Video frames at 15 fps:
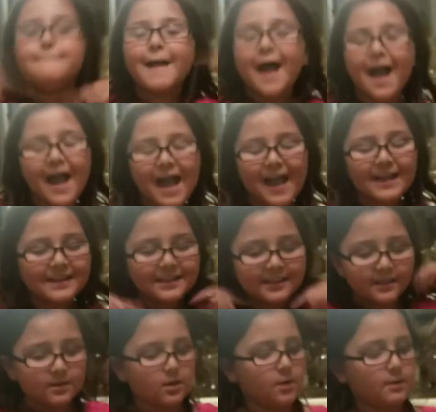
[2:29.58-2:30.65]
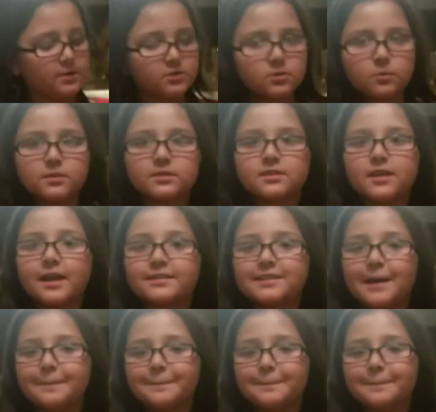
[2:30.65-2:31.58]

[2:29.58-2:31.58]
back. Alright, so what's the next step?